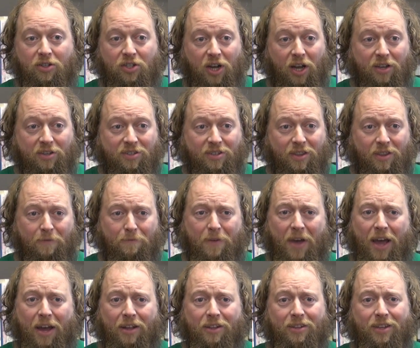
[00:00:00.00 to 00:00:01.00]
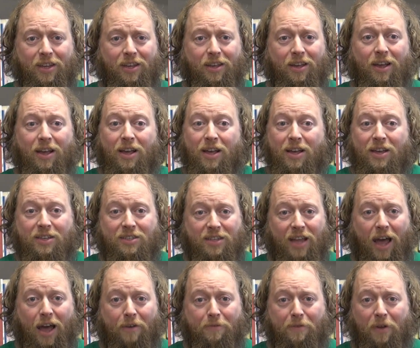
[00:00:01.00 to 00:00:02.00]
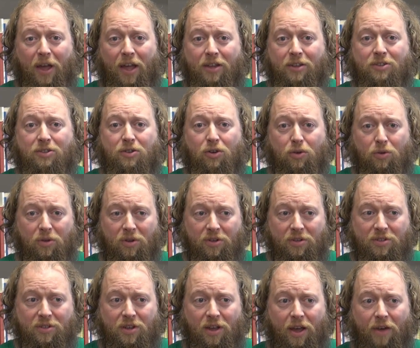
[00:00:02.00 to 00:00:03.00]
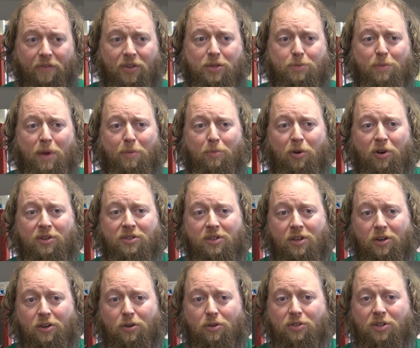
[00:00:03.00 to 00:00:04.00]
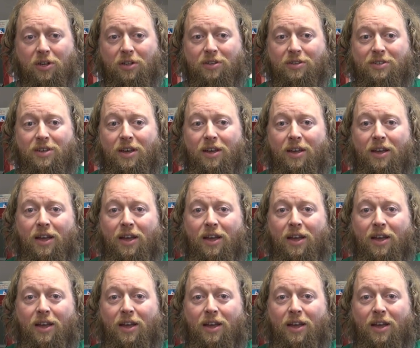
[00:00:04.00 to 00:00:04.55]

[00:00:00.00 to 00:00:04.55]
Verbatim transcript: just the faculty, staff, and students of its member institutions.